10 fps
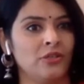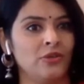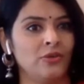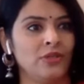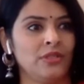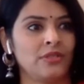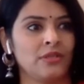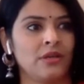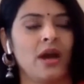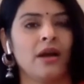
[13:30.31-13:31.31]
you know these
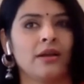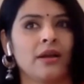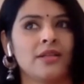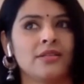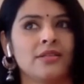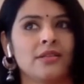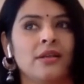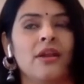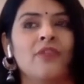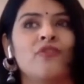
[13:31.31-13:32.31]
uh,
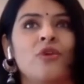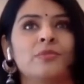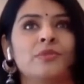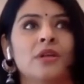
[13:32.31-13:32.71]
classical art forms